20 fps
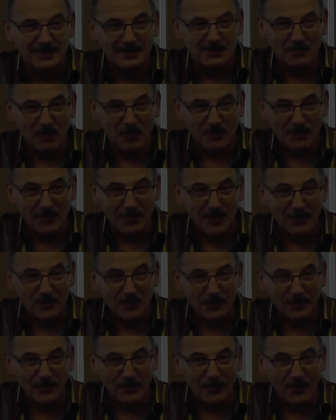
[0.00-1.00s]
Tomorrow
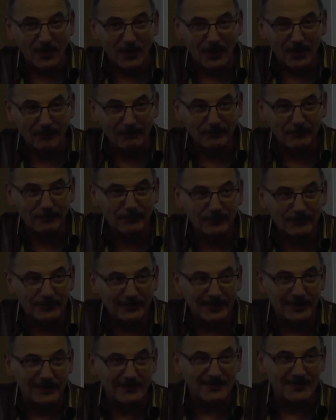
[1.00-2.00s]
night we are off,
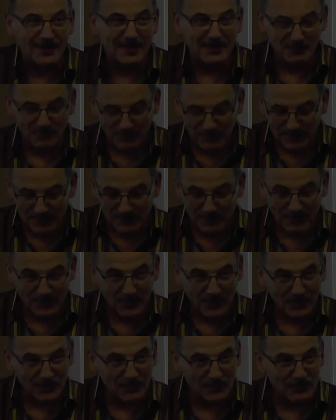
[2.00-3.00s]
and then we
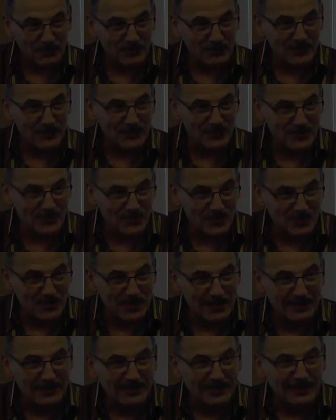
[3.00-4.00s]
will
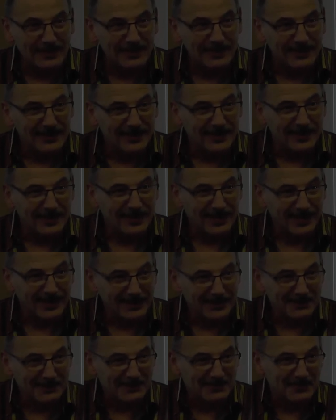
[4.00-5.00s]
resume
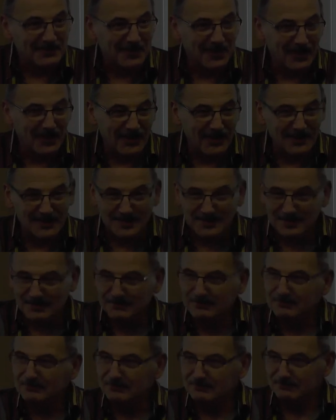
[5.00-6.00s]
on
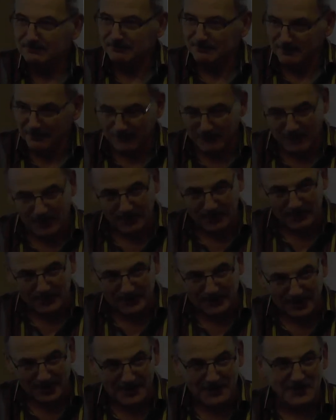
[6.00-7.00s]
the
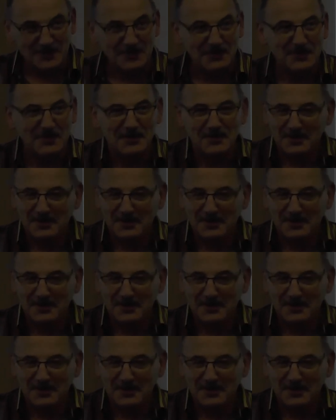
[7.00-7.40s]
following night.